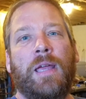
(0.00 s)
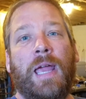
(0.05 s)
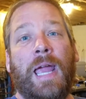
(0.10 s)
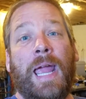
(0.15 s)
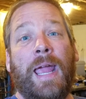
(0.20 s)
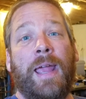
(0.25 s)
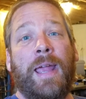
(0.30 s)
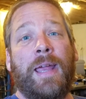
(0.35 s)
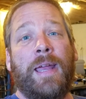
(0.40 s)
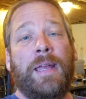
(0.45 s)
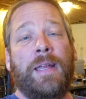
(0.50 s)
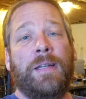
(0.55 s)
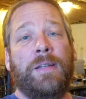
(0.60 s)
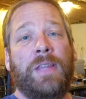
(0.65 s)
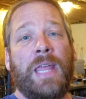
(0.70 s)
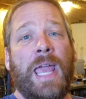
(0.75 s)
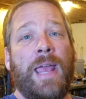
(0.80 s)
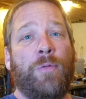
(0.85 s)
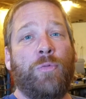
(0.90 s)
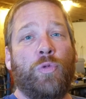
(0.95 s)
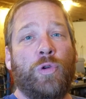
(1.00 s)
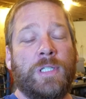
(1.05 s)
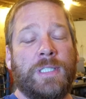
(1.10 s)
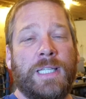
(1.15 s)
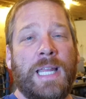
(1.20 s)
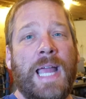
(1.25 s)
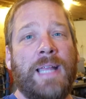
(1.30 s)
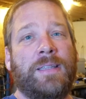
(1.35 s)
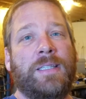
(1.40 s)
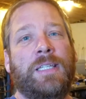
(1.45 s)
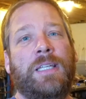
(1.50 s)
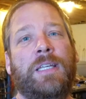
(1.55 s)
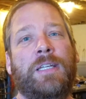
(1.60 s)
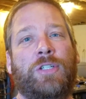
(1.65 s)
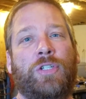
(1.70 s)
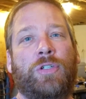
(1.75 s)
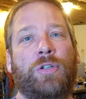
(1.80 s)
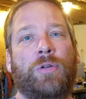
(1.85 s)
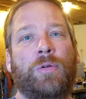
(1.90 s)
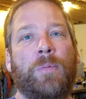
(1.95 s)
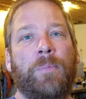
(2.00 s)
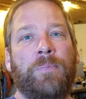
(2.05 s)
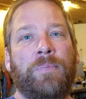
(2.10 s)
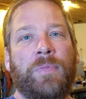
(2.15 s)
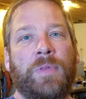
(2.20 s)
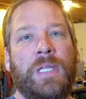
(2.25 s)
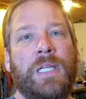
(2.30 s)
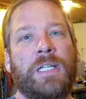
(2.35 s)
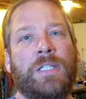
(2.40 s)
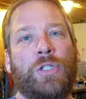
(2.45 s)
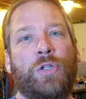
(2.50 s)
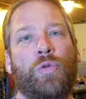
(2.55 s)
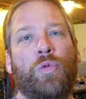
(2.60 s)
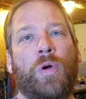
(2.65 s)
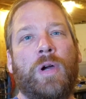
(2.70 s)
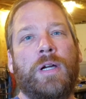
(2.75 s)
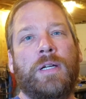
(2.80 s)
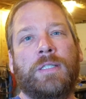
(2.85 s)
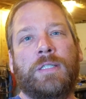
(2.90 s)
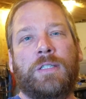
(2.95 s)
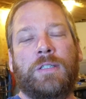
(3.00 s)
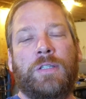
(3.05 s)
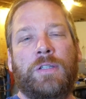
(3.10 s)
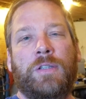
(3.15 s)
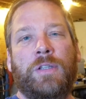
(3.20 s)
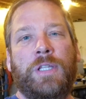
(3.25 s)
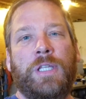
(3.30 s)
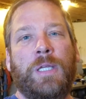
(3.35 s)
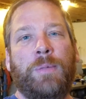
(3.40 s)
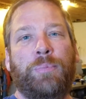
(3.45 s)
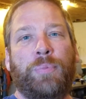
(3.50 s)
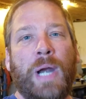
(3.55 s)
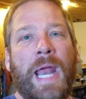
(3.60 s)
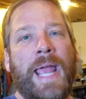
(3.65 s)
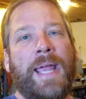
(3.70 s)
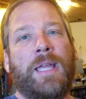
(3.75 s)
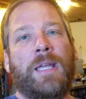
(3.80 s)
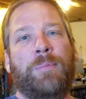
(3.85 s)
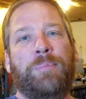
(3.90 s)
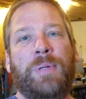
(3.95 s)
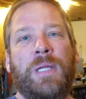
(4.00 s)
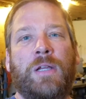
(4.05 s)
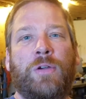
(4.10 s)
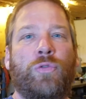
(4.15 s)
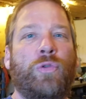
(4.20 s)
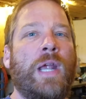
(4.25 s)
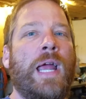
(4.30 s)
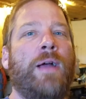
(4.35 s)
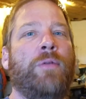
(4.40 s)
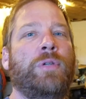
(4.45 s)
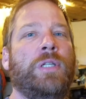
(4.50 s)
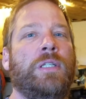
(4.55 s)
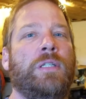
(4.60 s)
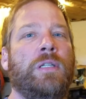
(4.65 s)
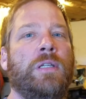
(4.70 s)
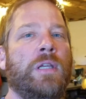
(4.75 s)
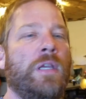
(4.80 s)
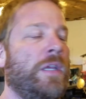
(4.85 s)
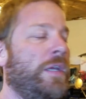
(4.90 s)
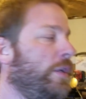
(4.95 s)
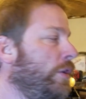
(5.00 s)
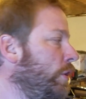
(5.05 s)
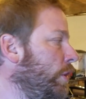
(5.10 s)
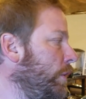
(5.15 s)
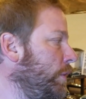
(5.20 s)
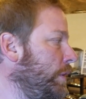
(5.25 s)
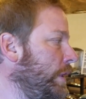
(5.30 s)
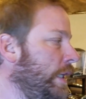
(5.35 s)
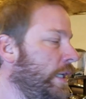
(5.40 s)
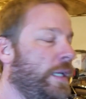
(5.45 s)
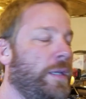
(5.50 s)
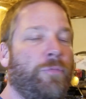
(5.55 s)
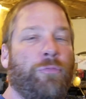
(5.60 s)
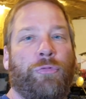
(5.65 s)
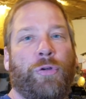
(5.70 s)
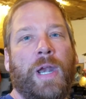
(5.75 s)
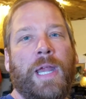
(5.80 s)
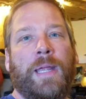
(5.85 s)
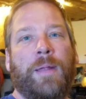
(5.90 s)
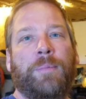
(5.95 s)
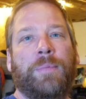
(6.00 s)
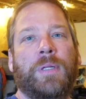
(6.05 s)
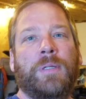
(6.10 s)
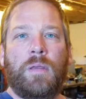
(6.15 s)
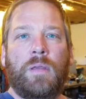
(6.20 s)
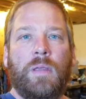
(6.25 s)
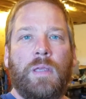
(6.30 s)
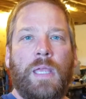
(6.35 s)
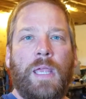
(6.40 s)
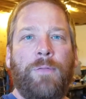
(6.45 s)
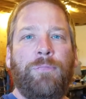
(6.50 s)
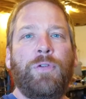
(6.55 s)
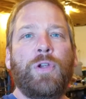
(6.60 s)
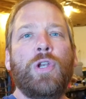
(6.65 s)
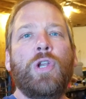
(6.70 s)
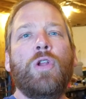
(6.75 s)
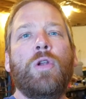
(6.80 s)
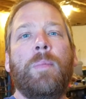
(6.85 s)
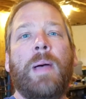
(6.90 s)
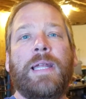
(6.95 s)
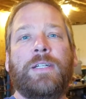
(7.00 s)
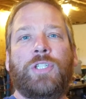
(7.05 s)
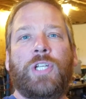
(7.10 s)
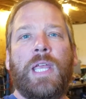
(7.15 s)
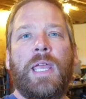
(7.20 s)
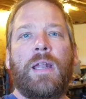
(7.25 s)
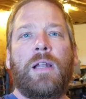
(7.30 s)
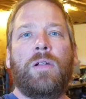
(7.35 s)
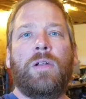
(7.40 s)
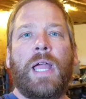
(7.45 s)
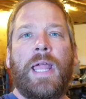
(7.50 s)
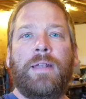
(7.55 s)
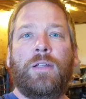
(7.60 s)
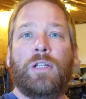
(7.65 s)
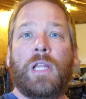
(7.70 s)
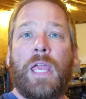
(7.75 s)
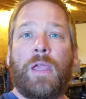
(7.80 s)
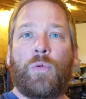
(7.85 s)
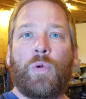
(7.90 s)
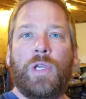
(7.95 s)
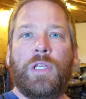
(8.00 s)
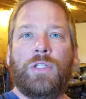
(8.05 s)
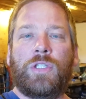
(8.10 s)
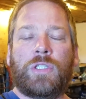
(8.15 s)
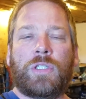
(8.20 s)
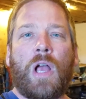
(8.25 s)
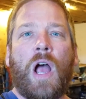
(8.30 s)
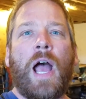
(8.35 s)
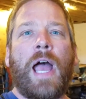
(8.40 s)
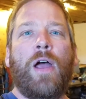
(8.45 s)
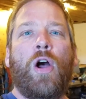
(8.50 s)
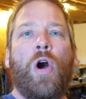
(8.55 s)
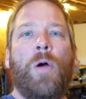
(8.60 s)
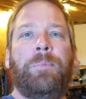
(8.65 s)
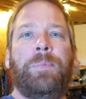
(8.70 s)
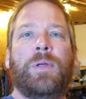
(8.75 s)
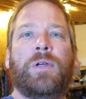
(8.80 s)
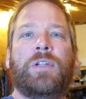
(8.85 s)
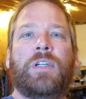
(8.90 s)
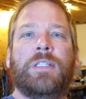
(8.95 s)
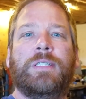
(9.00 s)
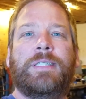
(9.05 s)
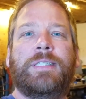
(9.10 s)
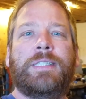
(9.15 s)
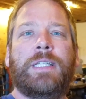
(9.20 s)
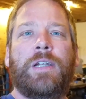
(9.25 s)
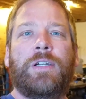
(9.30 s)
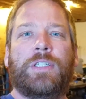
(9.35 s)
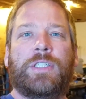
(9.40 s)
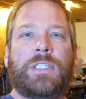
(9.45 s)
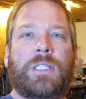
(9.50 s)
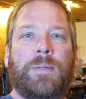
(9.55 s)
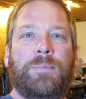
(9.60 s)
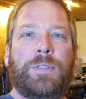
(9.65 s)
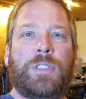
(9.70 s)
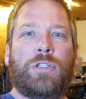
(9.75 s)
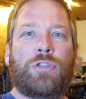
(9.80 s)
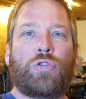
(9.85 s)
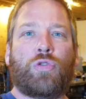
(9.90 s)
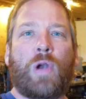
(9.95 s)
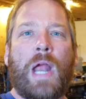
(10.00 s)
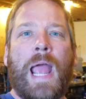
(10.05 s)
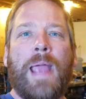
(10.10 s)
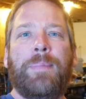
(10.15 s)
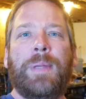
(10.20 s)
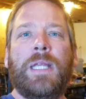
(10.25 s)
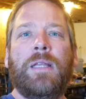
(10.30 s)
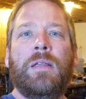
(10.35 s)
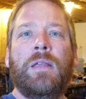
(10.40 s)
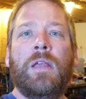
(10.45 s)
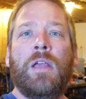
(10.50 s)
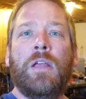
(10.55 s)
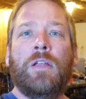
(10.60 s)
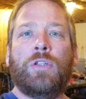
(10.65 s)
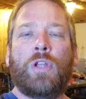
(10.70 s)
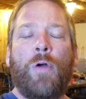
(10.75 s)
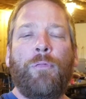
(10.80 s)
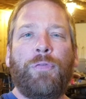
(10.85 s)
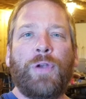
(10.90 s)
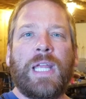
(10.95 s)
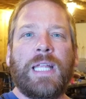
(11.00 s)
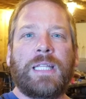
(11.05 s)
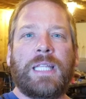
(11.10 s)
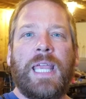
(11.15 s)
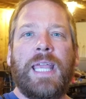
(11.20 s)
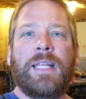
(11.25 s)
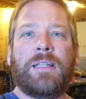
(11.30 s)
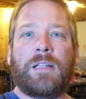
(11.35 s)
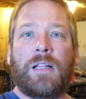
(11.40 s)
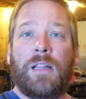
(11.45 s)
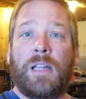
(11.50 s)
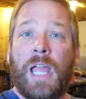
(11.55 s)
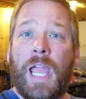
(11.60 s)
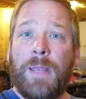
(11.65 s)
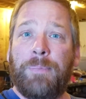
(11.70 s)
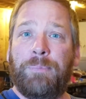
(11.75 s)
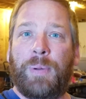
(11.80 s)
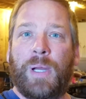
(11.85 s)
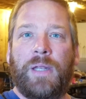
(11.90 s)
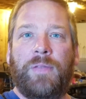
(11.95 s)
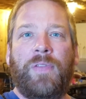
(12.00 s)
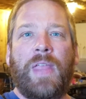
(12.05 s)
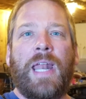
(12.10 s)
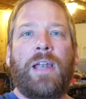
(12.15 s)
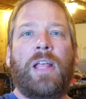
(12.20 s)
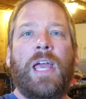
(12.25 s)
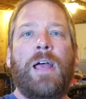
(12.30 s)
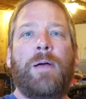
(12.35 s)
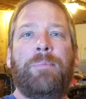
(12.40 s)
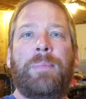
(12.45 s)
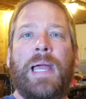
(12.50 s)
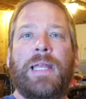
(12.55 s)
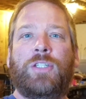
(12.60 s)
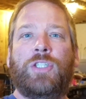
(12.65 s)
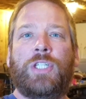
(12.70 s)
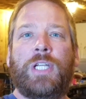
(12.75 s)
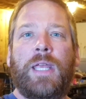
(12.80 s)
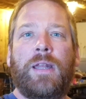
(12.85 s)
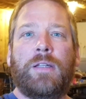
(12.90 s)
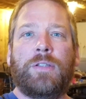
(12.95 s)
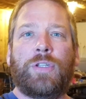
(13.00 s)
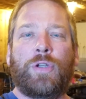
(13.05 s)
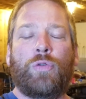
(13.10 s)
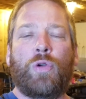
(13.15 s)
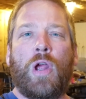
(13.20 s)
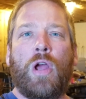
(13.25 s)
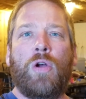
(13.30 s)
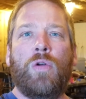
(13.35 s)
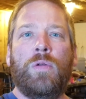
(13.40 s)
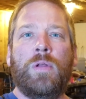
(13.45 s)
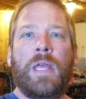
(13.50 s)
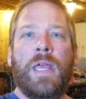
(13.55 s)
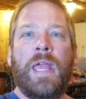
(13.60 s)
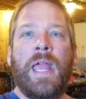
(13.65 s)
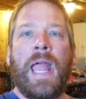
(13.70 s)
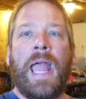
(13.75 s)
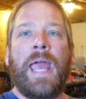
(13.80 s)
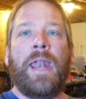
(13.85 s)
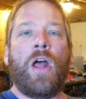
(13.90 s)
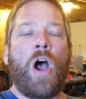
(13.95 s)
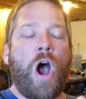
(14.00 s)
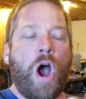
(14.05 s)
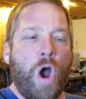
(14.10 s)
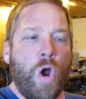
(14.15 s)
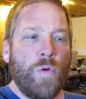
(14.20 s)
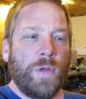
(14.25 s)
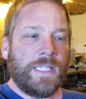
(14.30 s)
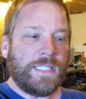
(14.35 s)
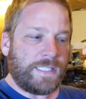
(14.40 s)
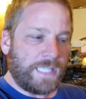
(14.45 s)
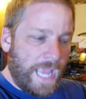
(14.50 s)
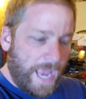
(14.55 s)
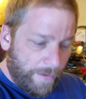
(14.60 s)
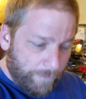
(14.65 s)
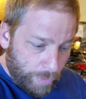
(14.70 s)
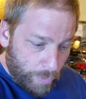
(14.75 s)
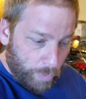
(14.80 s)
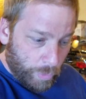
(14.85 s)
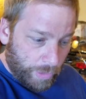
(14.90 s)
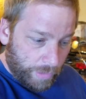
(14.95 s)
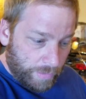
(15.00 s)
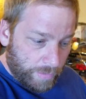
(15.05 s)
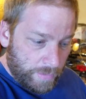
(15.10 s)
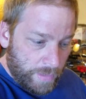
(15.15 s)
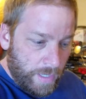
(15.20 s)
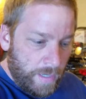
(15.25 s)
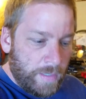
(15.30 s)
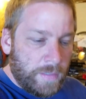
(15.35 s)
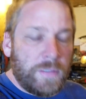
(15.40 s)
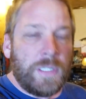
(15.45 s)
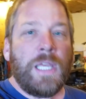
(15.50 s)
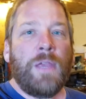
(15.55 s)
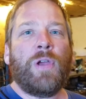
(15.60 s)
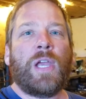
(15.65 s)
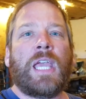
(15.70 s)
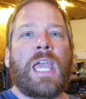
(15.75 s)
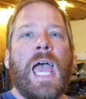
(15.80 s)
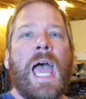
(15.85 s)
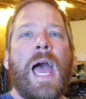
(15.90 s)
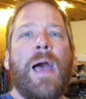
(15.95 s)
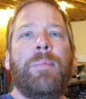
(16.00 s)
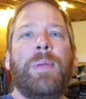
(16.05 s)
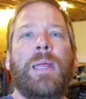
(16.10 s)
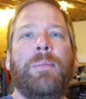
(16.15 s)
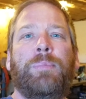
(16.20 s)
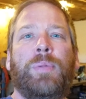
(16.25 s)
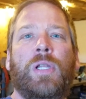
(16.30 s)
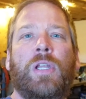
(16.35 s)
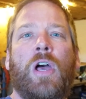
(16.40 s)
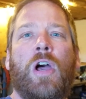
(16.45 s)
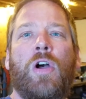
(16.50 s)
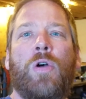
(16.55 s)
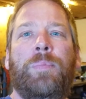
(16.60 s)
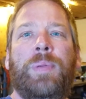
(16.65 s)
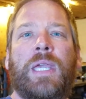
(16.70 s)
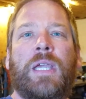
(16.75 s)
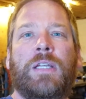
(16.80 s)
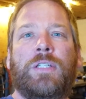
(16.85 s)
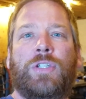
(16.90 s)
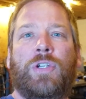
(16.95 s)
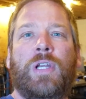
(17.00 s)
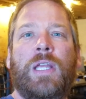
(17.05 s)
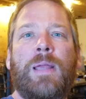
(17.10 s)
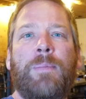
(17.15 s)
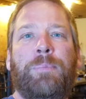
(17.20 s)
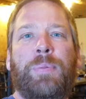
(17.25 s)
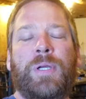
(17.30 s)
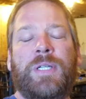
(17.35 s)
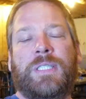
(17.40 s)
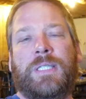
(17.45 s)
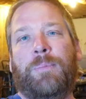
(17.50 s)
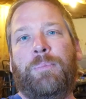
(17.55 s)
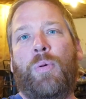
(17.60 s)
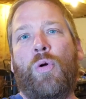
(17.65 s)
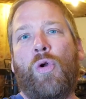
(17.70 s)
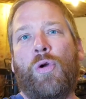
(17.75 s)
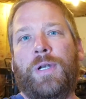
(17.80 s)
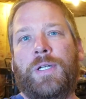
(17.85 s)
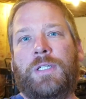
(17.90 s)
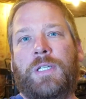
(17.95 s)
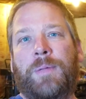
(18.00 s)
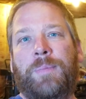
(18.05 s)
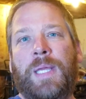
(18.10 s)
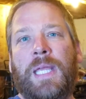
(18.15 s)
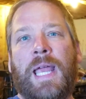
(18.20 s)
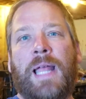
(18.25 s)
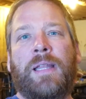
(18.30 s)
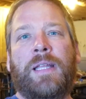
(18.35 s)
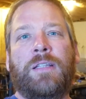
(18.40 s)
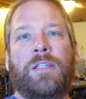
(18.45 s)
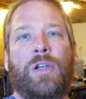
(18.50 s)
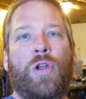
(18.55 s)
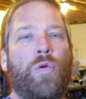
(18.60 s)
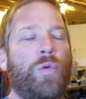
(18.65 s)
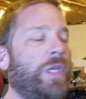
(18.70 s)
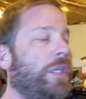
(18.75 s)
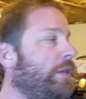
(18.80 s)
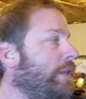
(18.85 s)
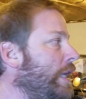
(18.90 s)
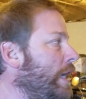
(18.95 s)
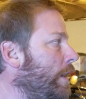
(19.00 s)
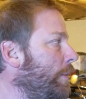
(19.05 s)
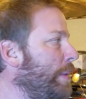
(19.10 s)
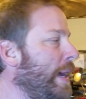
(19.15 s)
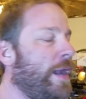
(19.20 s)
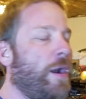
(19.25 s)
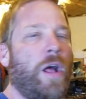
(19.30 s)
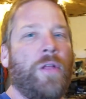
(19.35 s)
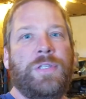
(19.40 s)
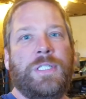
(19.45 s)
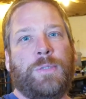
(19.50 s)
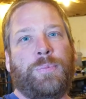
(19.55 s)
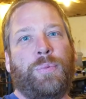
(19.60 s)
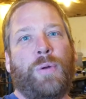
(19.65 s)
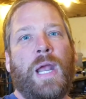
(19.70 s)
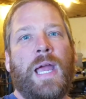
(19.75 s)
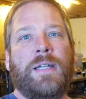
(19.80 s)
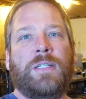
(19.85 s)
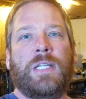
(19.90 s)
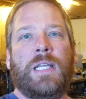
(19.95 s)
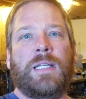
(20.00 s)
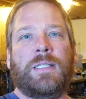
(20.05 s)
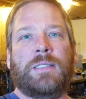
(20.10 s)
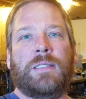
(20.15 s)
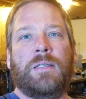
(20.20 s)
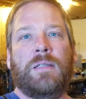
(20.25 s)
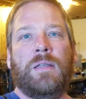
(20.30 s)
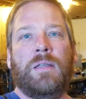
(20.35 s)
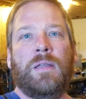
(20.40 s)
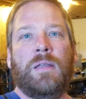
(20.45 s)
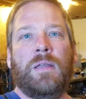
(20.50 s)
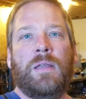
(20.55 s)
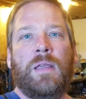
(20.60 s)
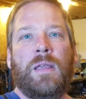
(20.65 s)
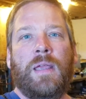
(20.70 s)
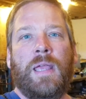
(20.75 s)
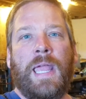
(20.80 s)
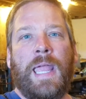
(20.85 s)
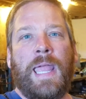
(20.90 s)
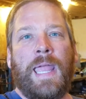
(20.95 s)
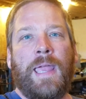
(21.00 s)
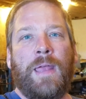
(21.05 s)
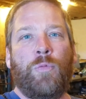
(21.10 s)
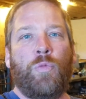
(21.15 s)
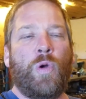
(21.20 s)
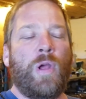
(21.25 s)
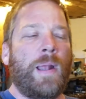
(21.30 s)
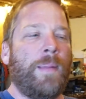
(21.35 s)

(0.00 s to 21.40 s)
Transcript: and that was not the issue. The issue was the bracket being grounded to the frame. If you're new to my channel and you like what you saw, I hope you'll consider subscribing. Don't forget to hit the like button. That'll help my channel to grow. And always, everyone, leave a comment below because your input's important to me. I like to know what you think about all these projects and what